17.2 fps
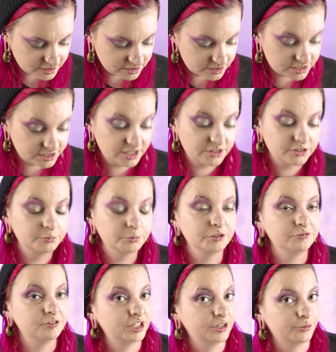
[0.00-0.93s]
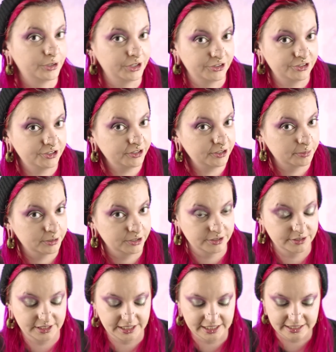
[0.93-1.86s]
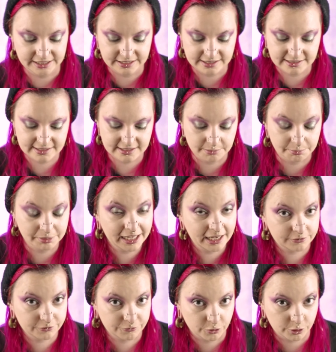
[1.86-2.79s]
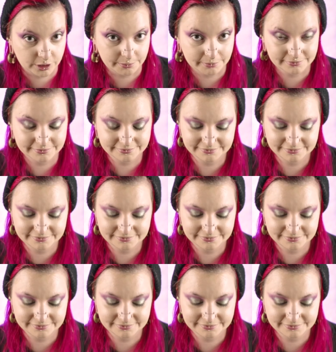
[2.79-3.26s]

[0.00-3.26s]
So another movie I want to talk about is The Platform.